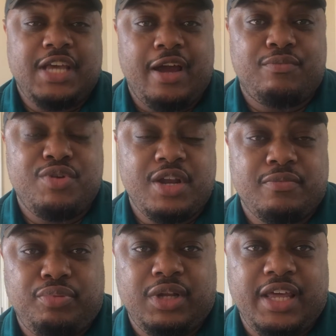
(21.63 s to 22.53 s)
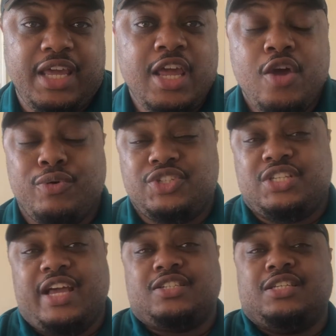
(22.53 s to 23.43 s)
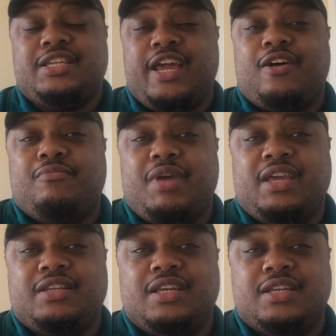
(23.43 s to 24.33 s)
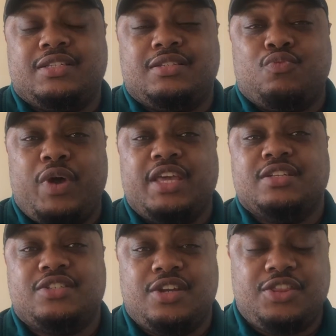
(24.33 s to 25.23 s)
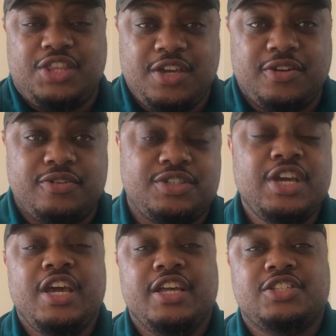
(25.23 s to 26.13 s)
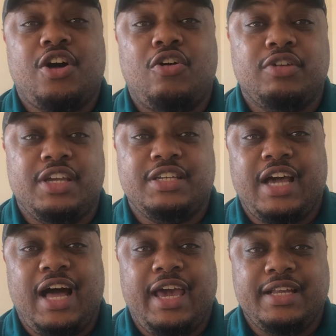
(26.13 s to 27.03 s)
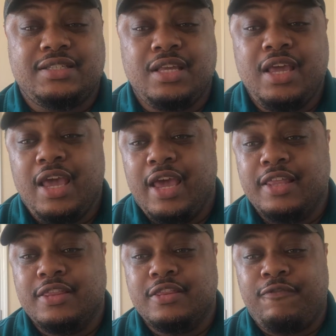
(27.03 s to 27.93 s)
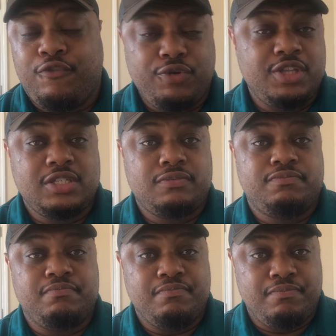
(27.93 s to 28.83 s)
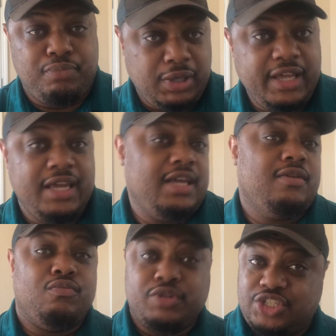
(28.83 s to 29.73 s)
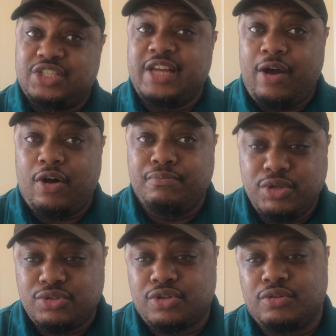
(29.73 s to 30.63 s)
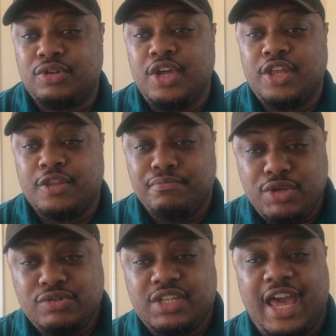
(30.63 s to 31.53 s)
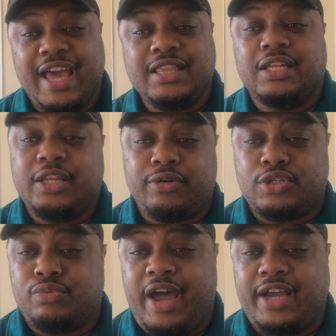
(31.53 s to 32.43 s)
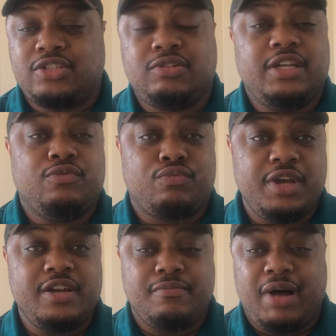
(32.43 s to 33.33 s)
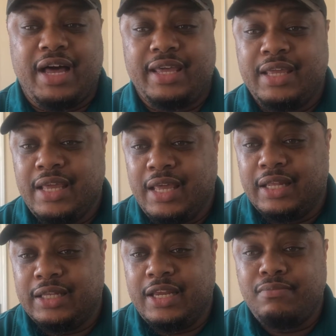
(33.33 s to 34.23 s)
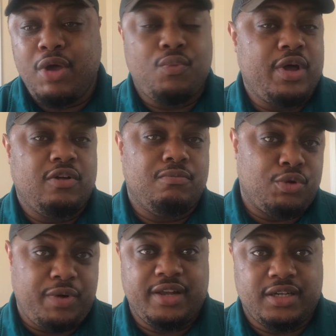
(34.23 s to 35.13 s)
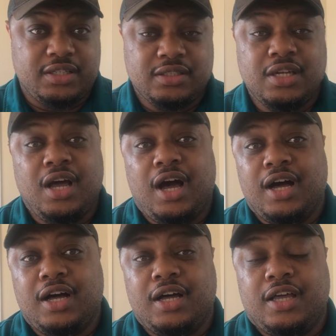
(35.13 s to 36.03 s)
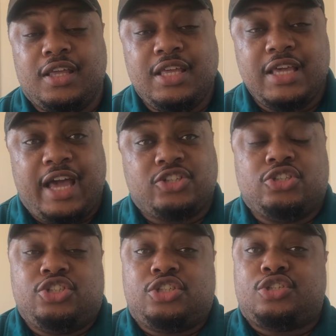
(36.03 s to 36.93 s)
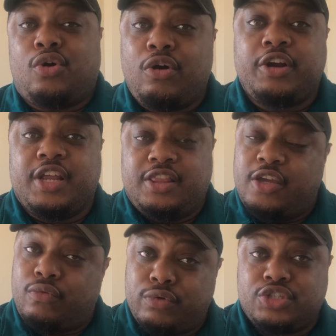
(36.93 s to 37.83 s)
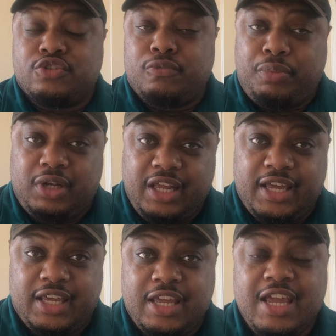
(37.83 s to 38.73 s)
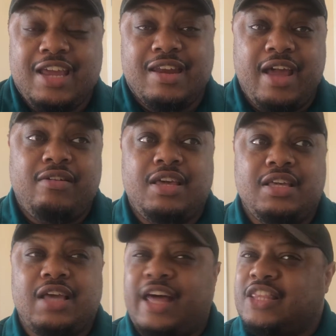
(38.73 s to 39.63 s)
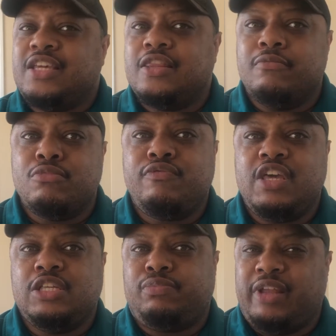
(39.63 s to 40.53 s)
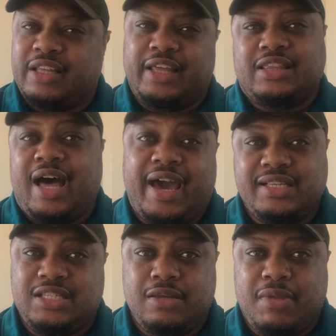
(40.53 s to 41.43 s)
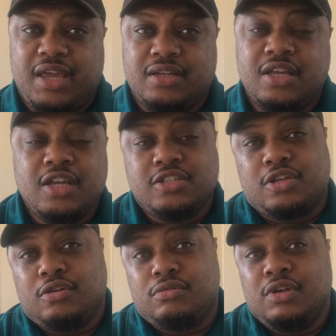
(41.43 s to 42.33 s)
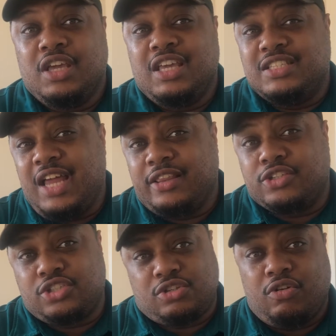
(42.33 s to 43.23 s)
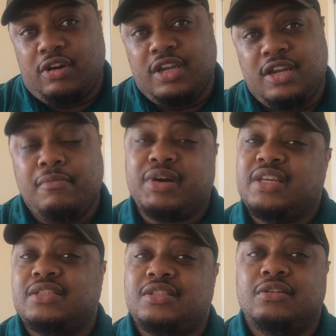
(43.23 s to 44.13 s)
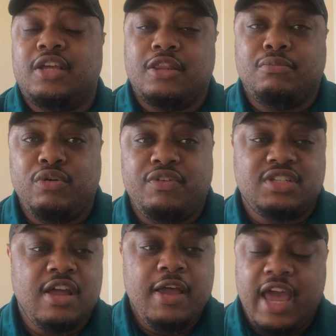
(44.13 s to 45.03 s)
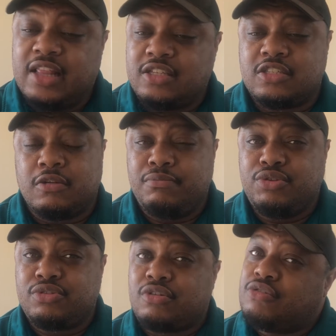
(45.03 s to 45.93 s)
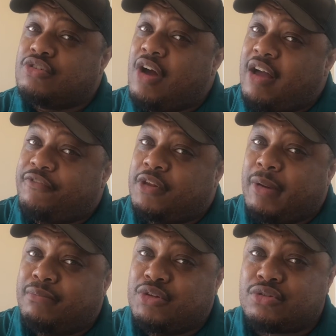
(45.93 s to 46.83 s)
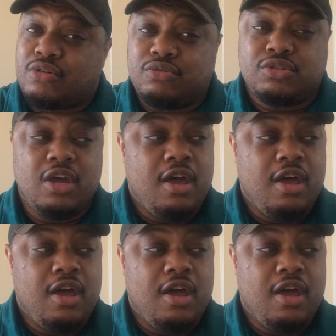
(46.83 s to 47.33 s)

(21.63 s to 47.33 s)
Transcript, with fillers: time running play, which has actually now made its way into the theaters. It's called In the Heights. And for this play, which is now a musical, the music and the lyrics were actually written by Lin-Manuel Miranda. Uh, he actually starred in the original play. Now he, I think in the movie, he's playing like the Icy Man. So he's not the star in it, but he's still in the movies. And this is a musical. You know how I feel about musicals,